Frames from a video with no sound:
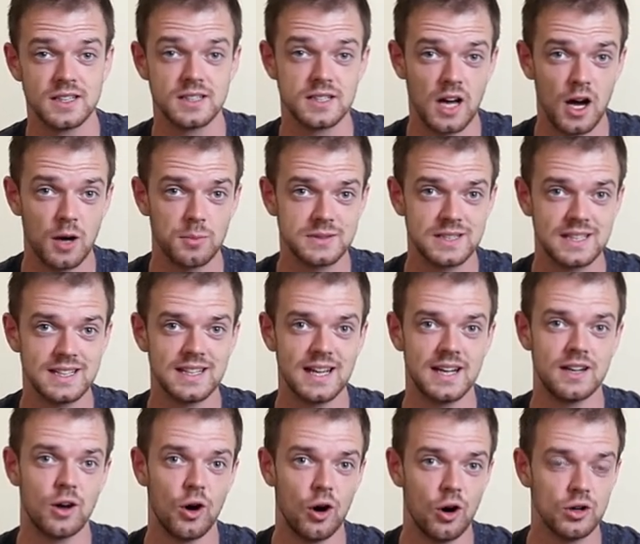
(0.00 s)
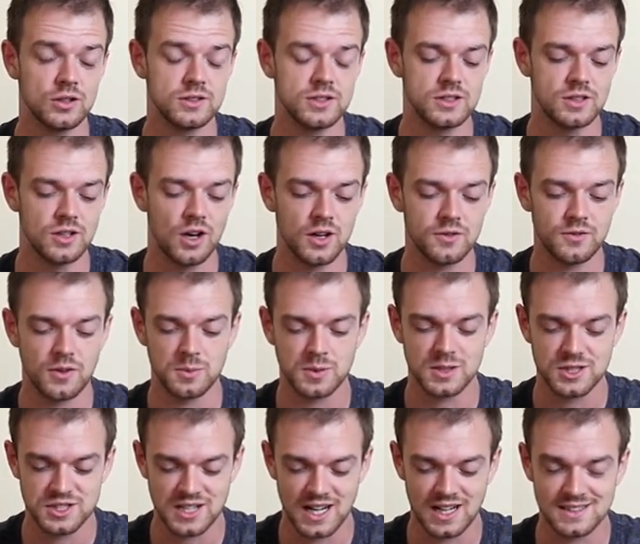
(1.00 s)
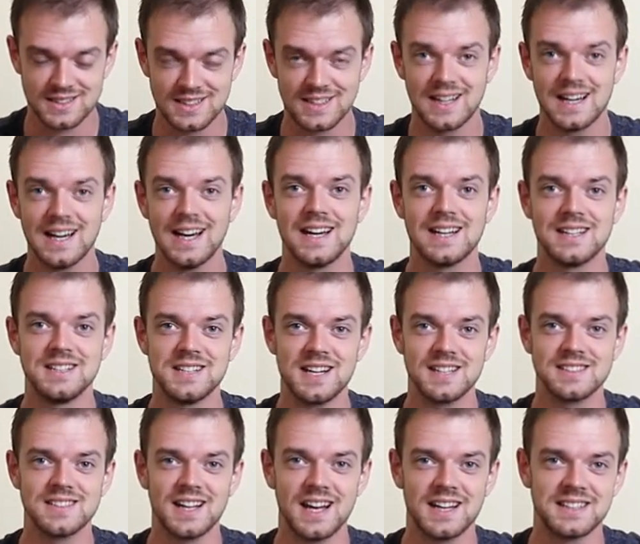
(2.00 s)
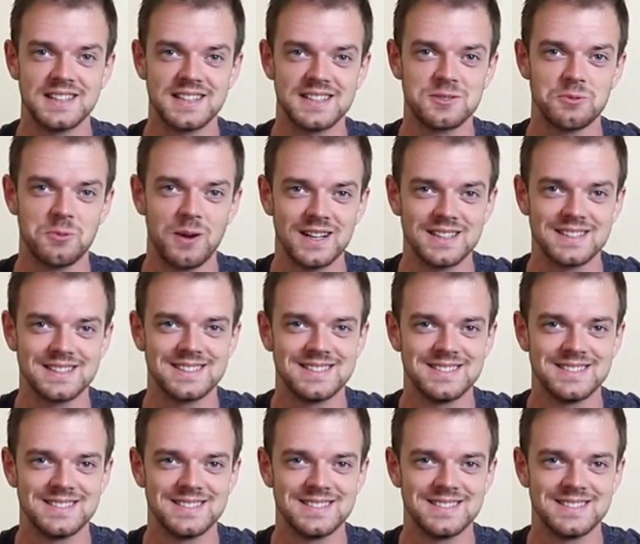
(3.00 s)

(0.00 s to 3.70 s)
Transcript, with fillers: adopting an older dog from the shelter, just like this one.